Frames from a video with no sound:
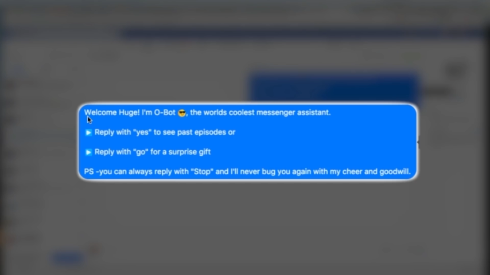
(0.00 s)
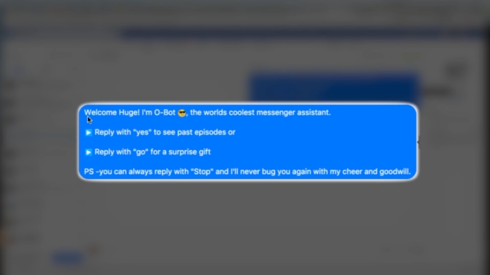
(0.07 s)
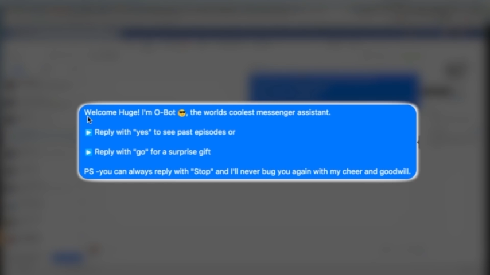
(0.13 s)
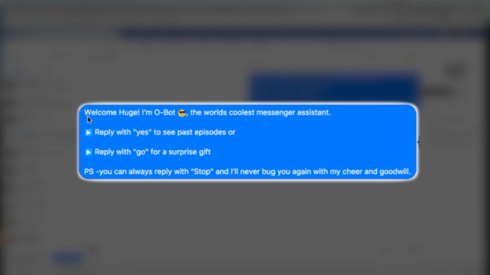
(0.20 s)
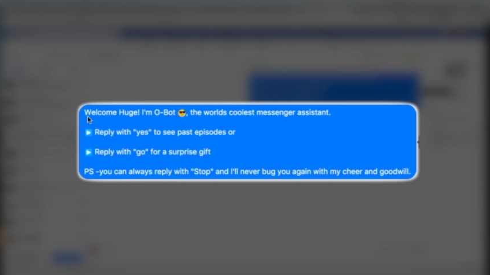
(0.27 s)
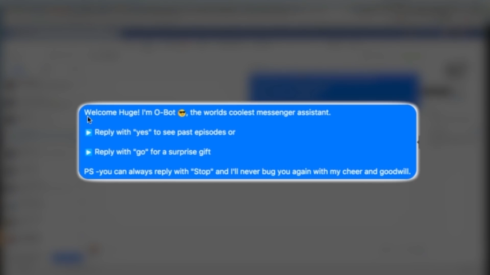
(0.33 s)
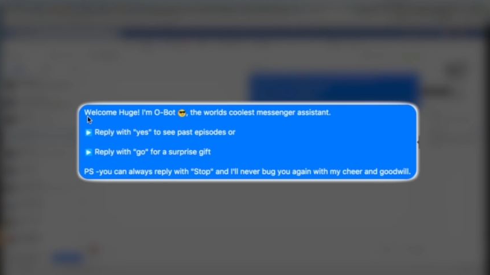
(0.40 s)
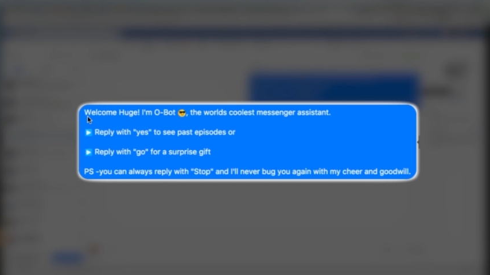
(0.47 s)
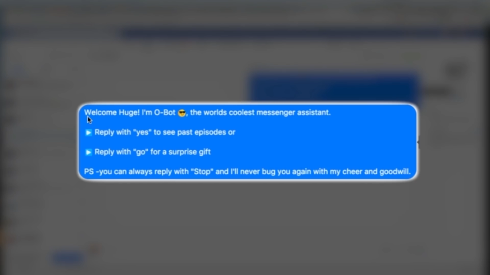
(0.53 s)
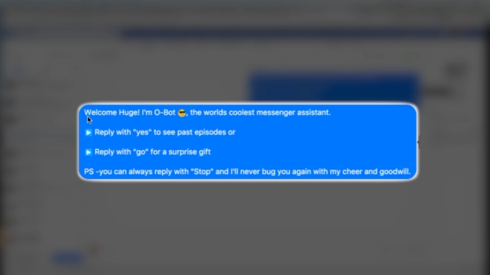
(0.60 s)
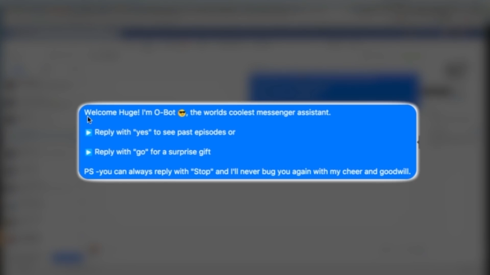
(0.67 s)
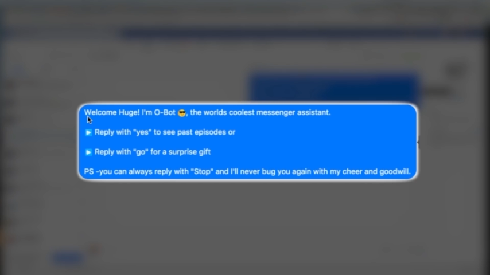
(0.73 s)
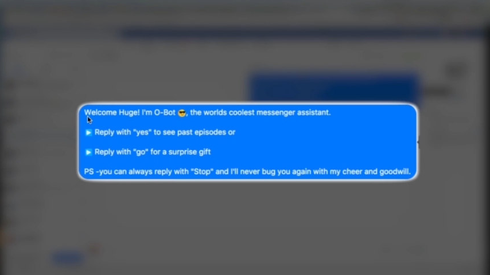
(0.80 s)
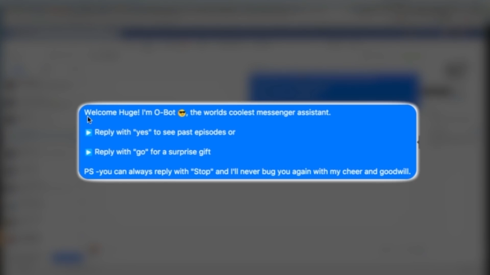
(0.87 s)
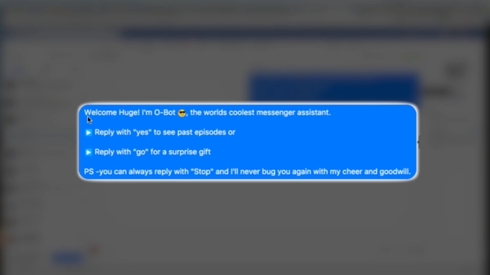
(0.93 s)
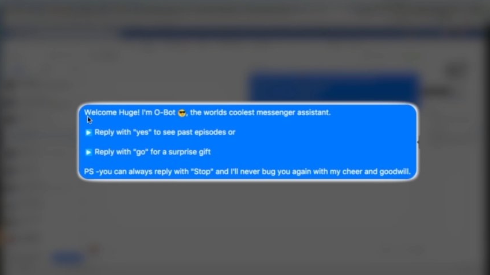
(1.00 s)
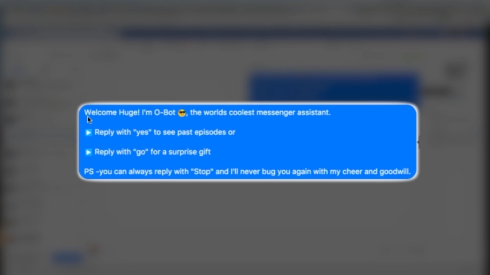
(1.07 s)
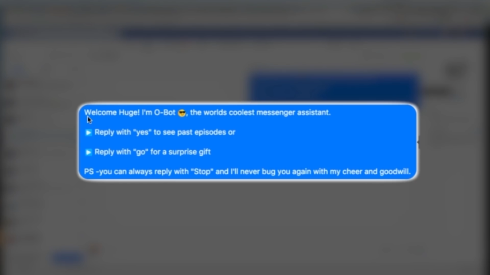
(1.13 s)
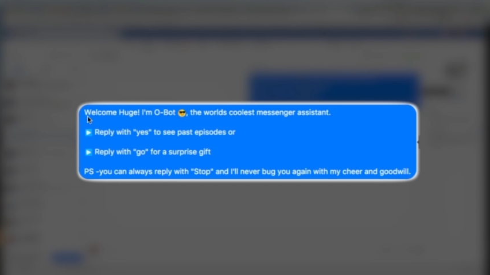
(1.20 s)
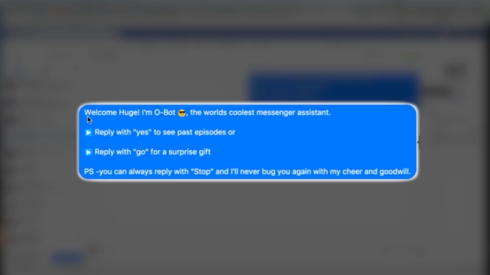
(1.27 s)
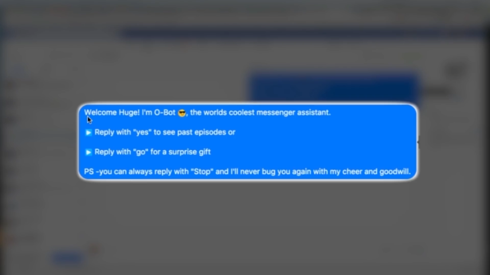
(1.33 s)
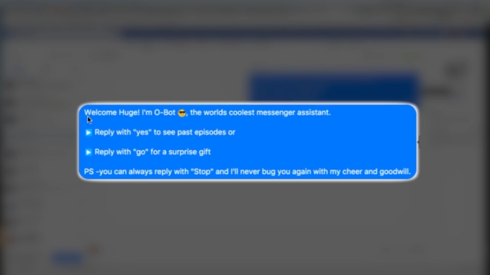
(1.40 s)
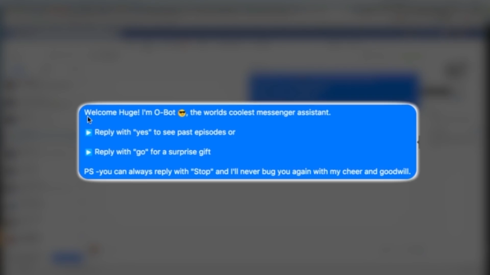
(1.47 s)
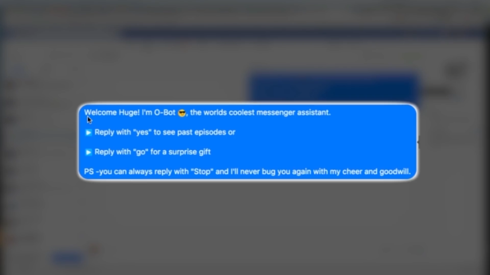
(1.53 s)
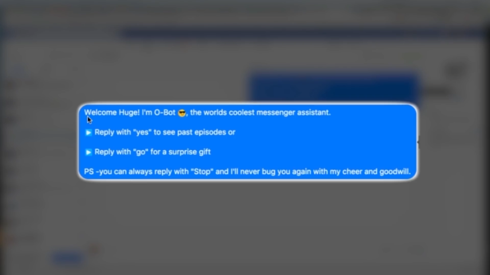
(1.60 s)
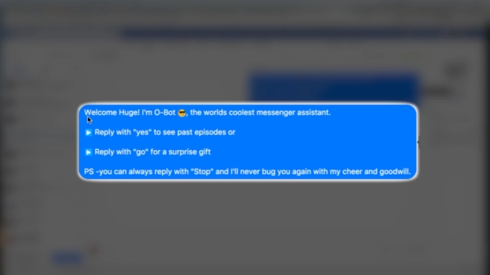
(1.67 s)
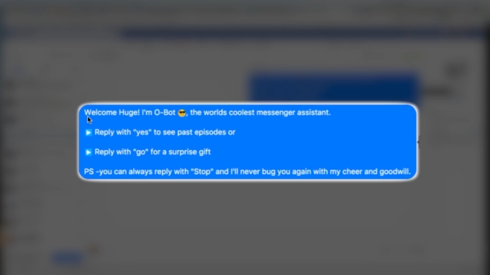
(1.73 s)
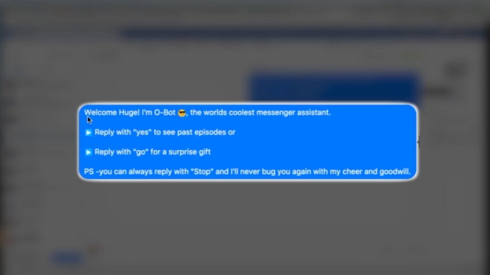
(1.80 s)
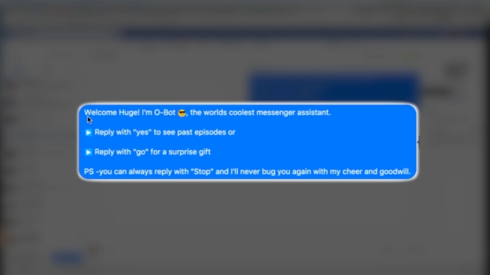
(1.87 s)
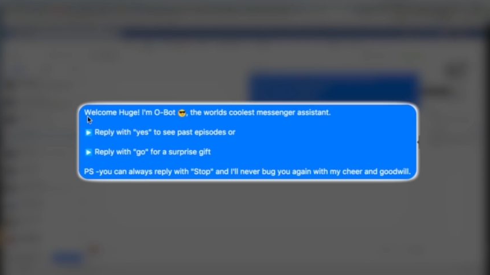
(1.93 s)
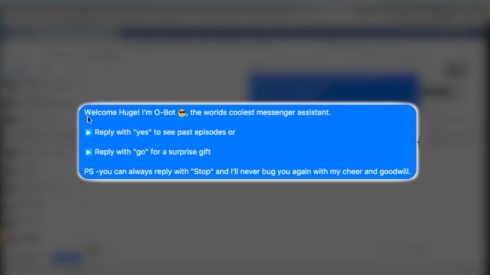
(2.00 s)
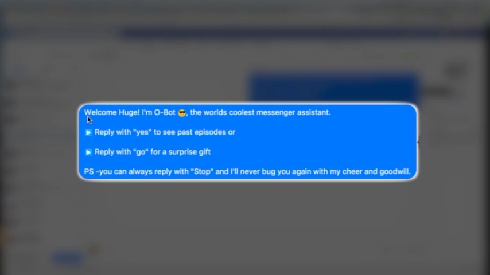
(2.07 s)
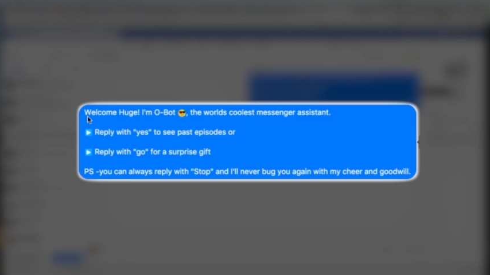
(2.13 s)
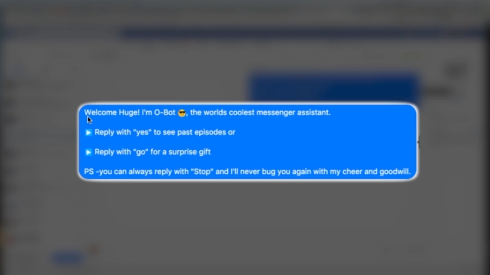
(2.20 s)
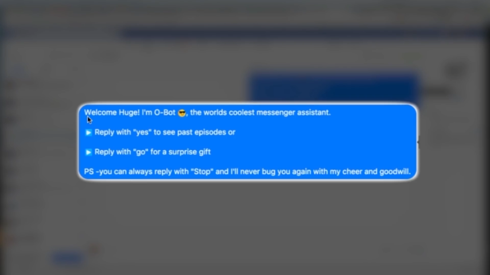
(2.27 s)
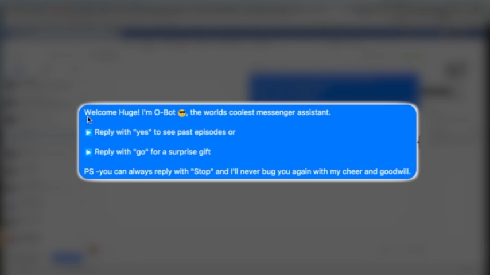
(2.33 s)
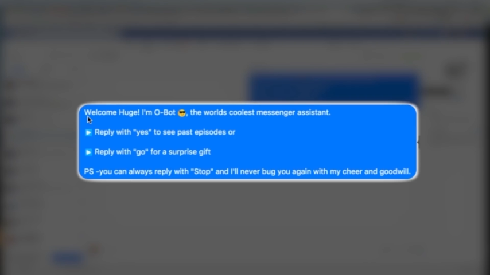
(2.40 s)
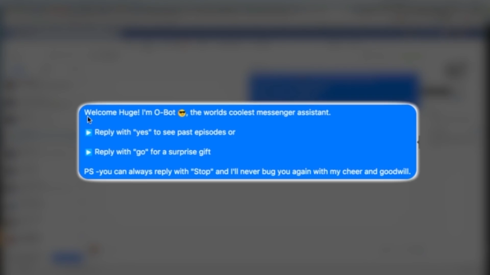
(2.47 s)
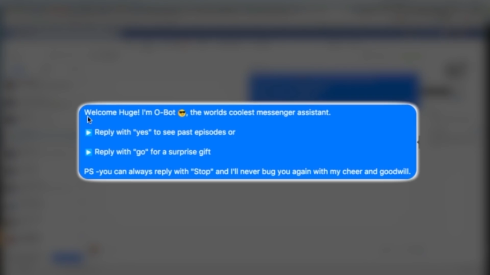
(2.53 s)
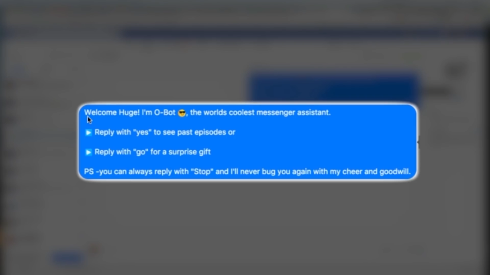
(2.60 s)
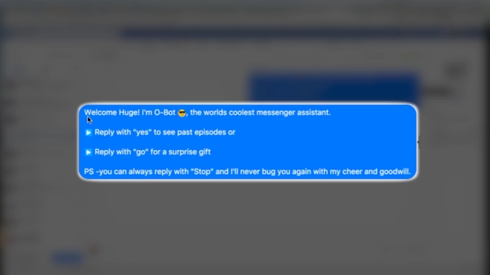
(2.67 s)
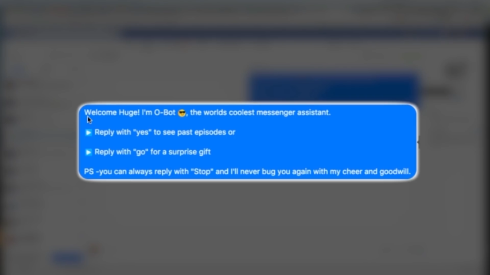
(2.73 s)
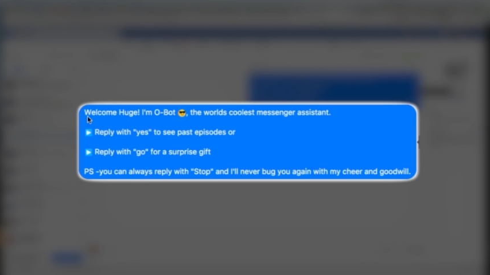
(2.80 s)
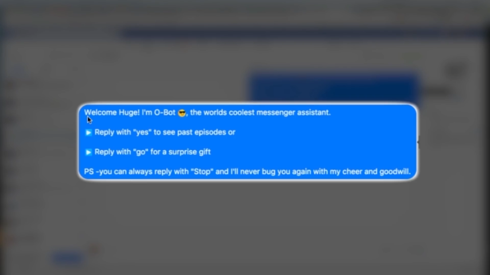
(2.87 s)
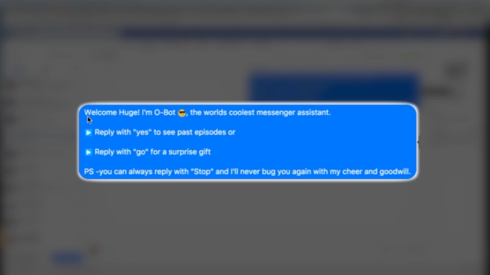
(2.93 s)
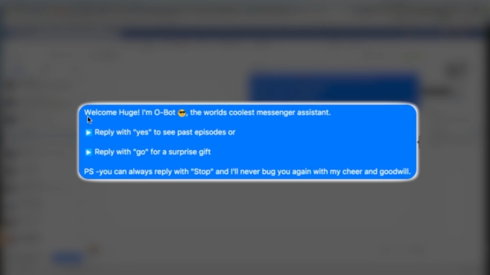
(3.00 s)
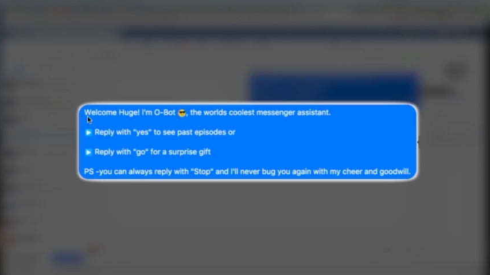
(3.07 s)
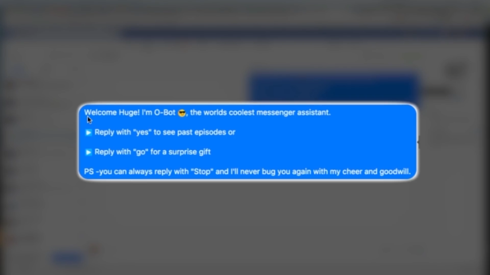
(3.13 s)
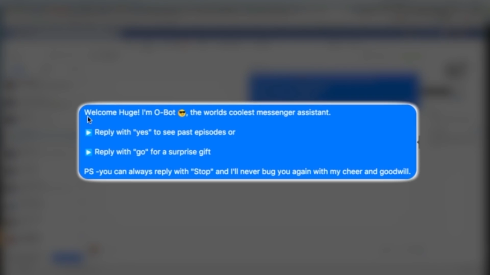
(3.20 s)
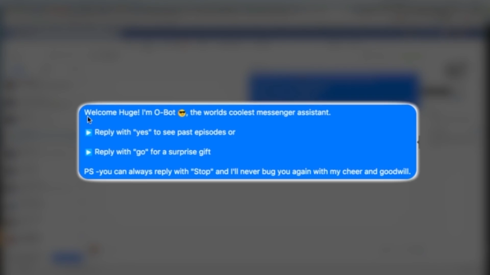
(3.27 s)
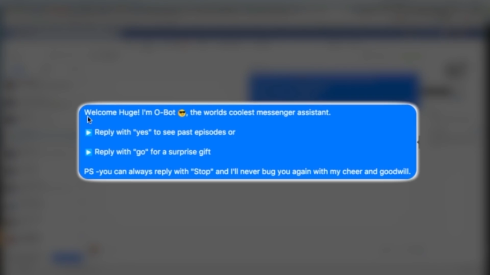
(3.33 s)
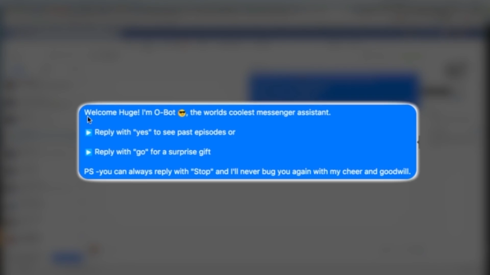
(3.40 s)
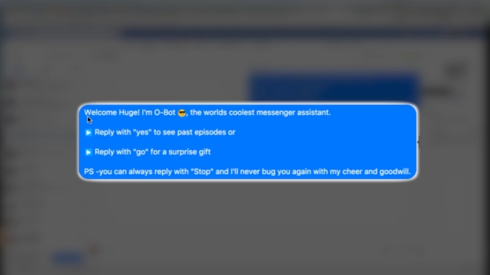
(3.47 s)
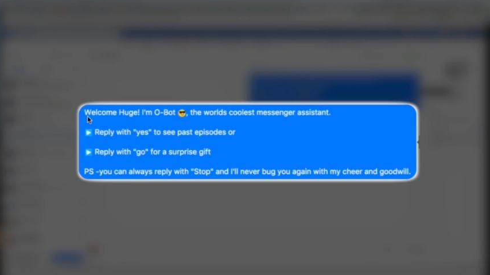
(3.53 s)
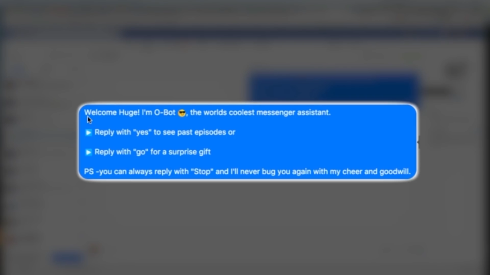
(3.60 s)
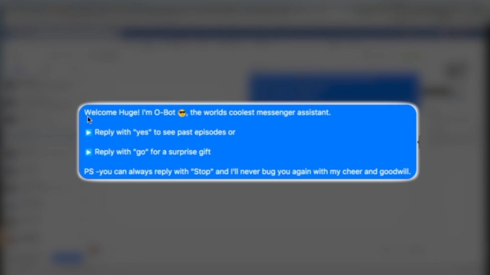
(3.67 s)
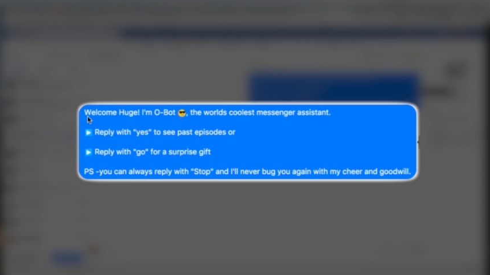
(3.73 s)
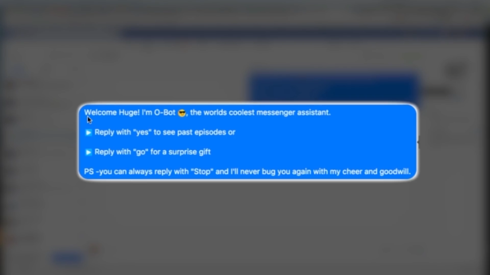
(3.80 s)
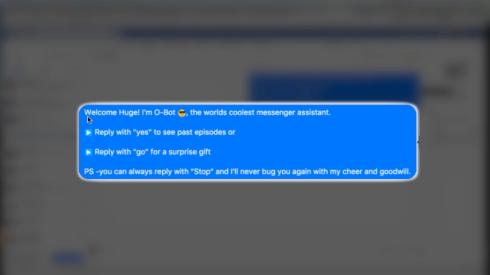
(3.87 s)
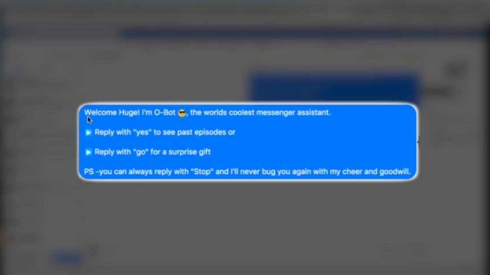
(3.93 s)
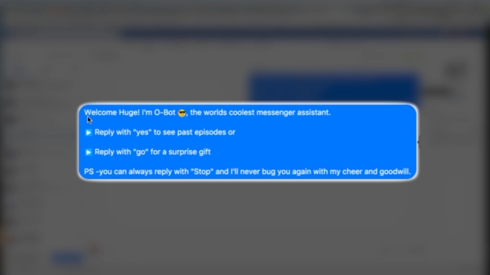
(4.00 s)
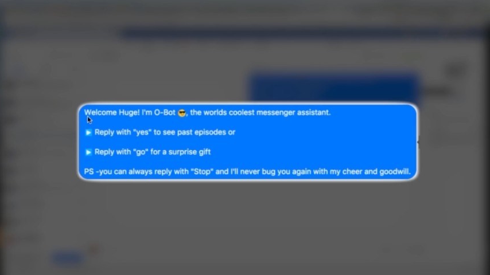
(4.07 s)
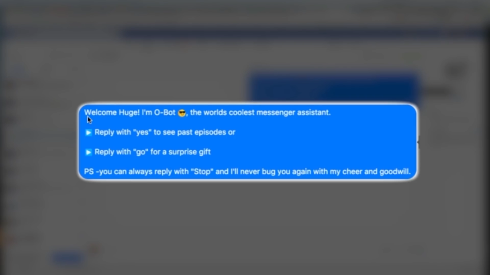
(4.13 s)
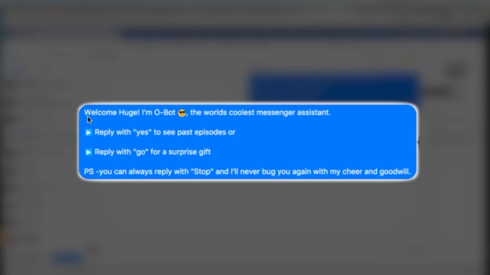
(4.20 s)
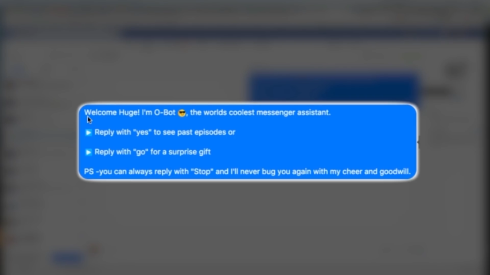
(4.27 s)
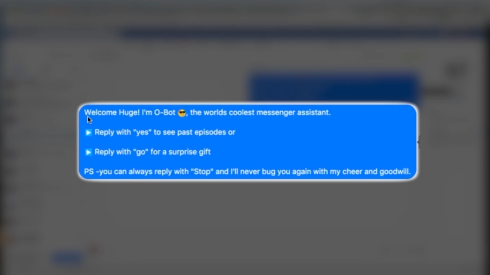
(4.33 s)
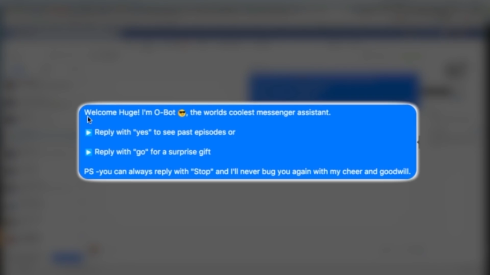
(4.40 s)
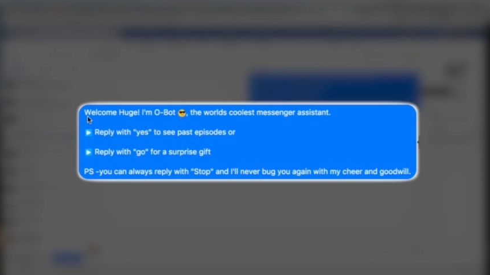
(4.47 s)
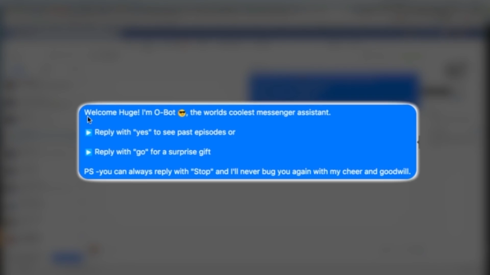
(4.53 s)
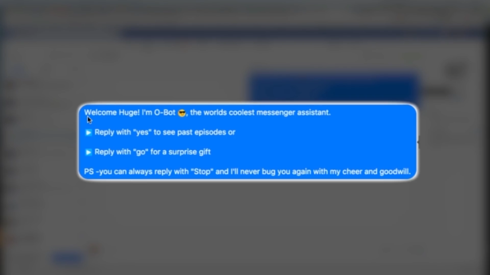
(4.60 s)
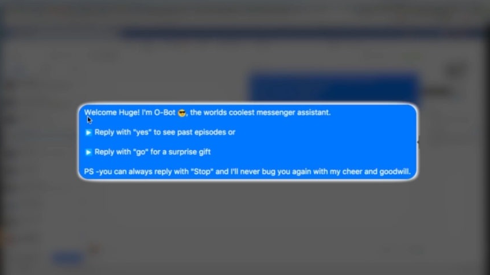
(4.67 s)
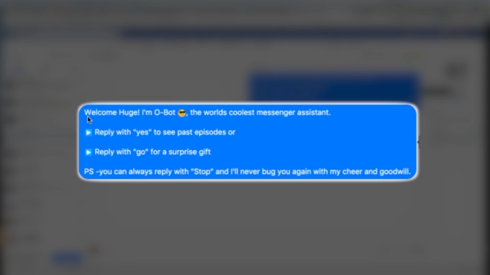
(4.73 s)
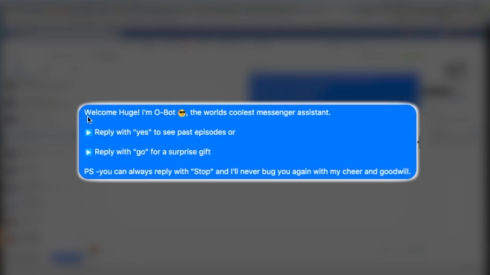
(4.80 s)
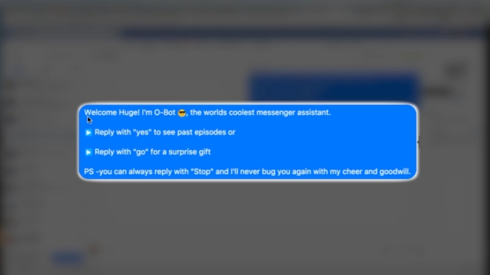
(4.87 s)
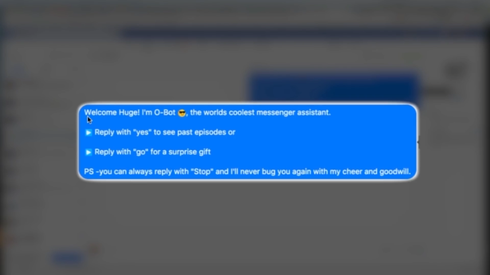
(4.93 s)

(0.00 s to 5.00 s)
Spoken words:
[unreadable: no face in view]